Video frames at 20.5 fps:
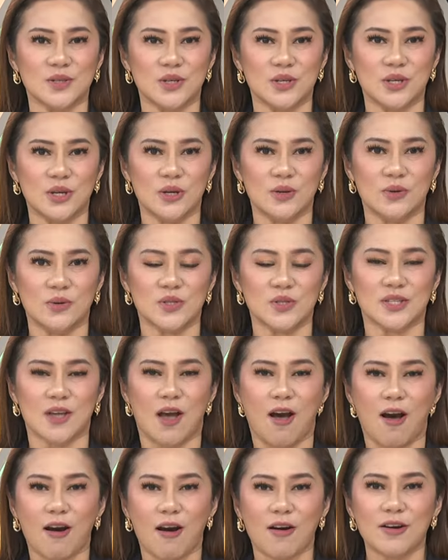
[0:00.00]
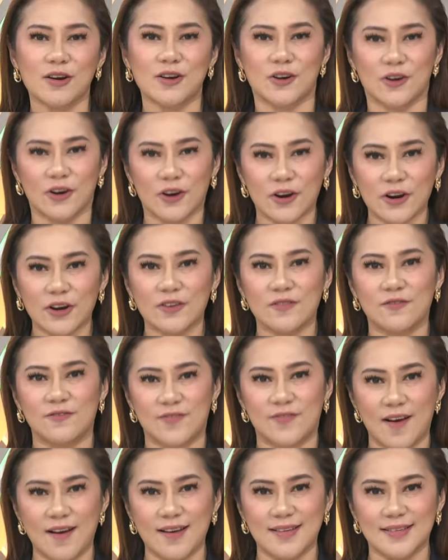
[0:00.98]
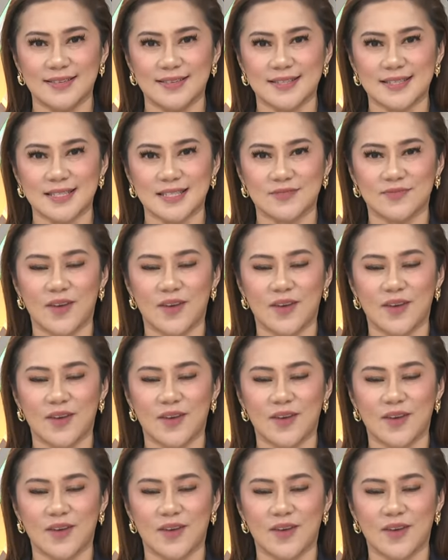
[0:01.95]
use hard-earned funds.